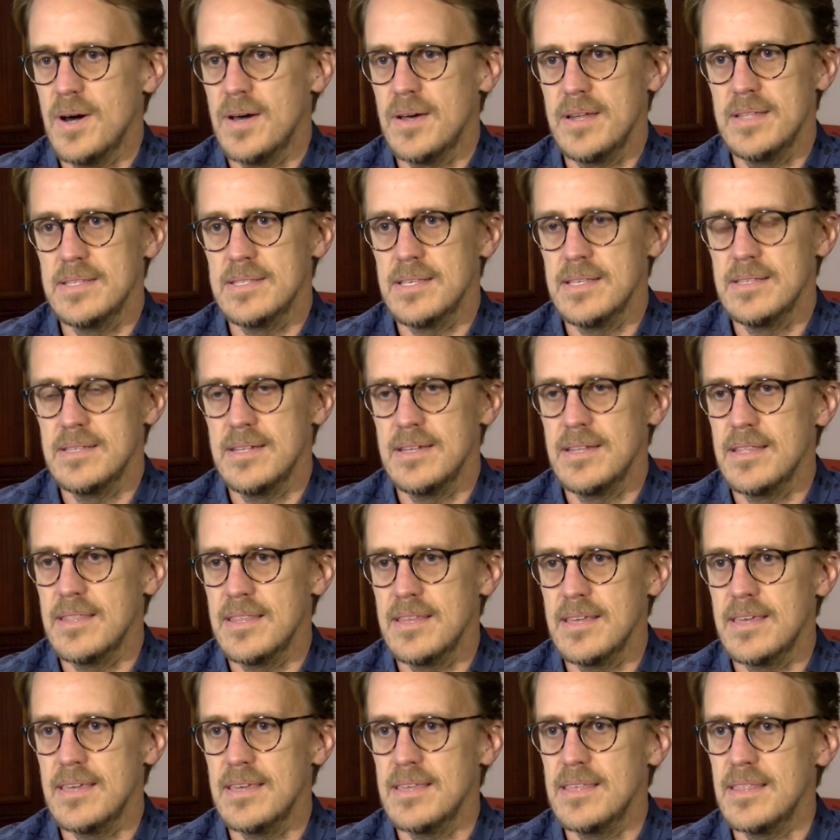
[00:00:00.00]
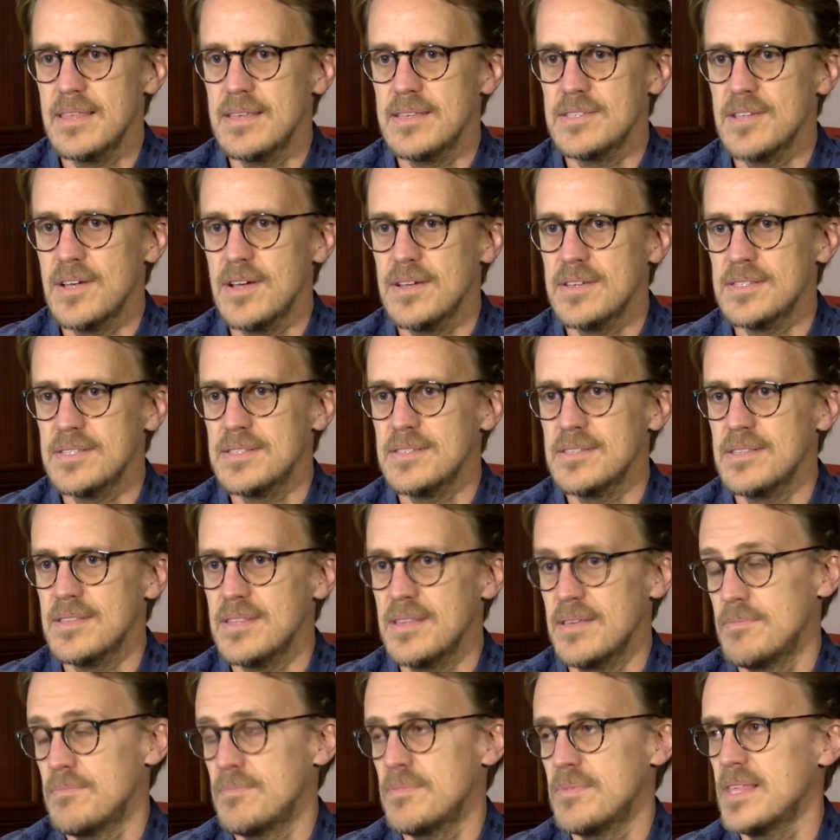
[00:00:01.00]
audiences into thinking they saw us,
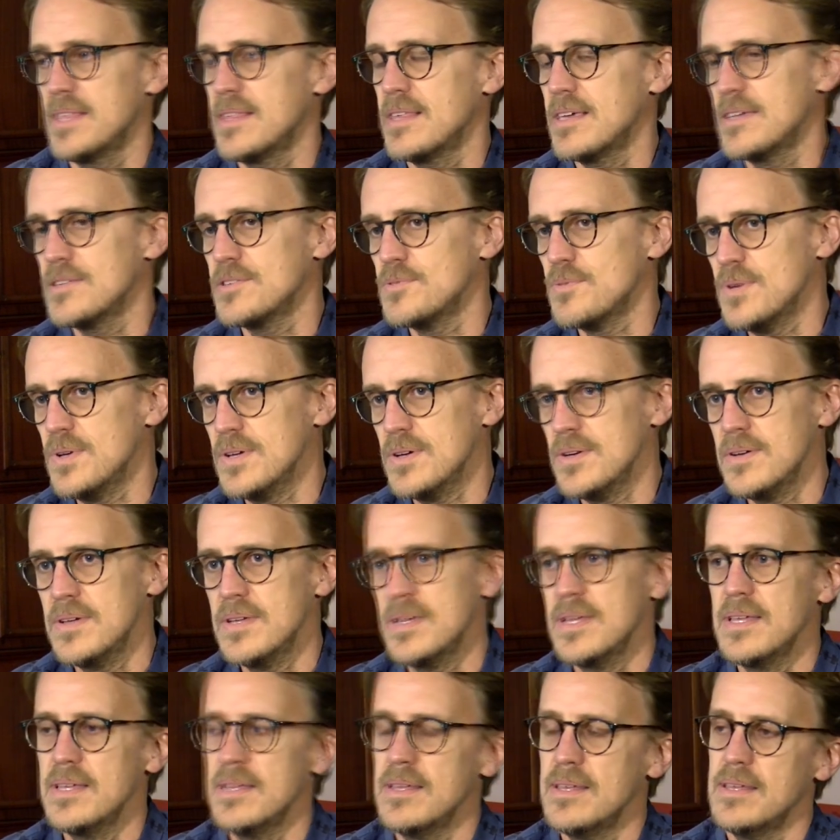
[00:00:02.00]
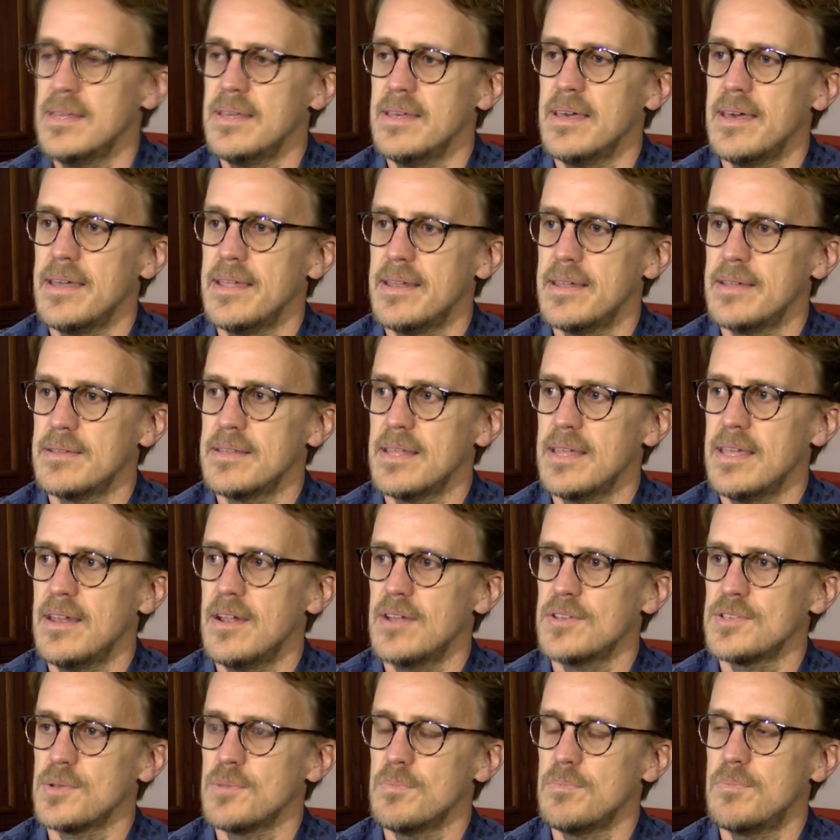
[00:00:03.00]
they think it's real. And it
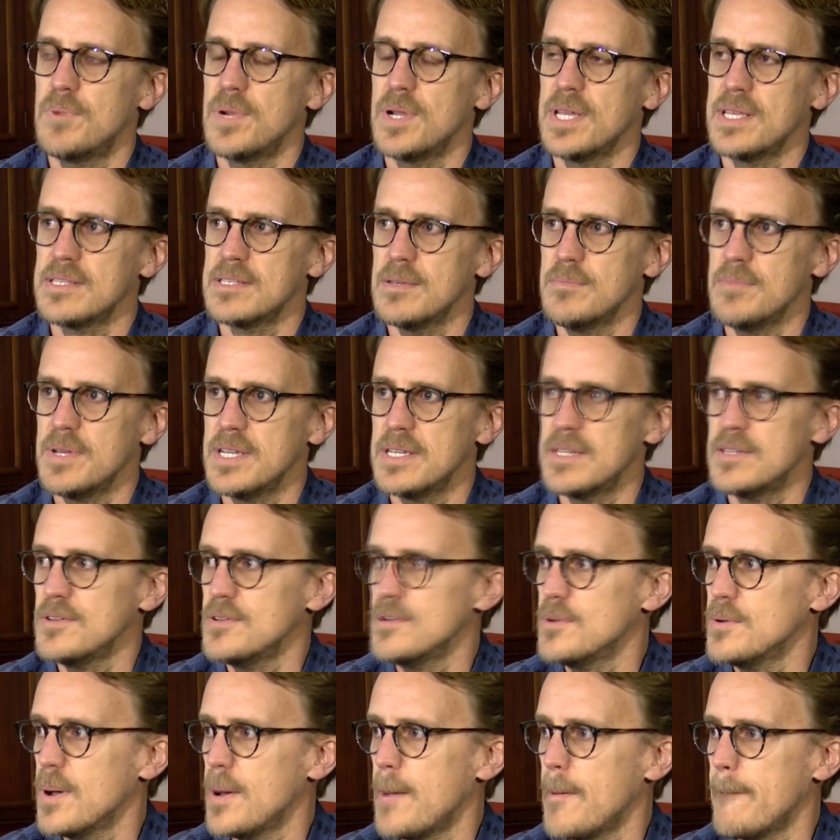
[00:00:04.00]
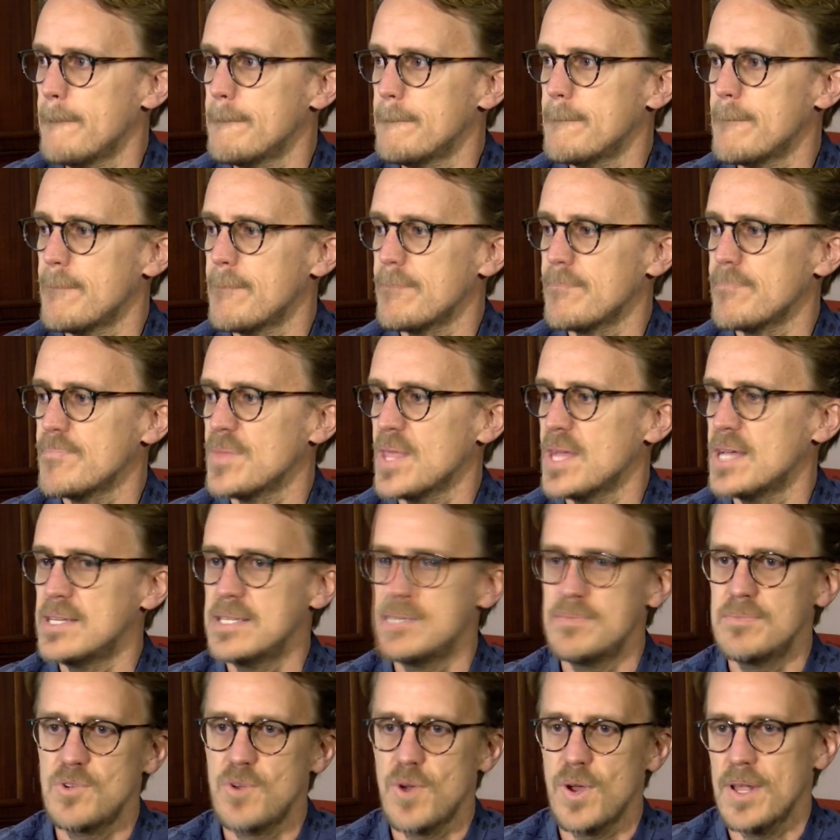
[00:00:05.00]
also brings them into a
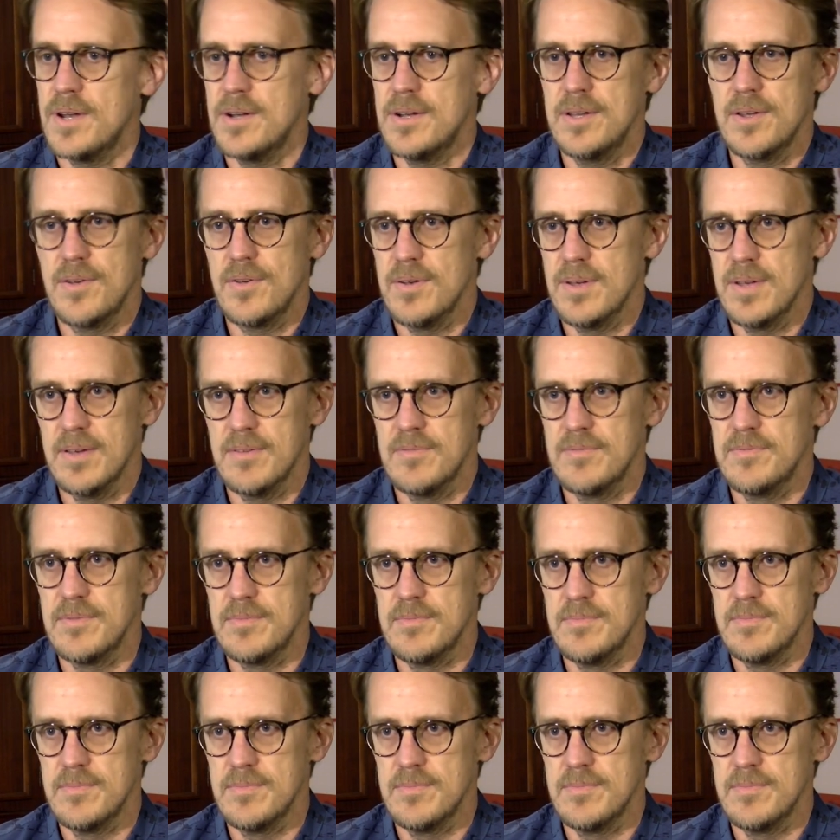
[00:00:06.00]
greater degree of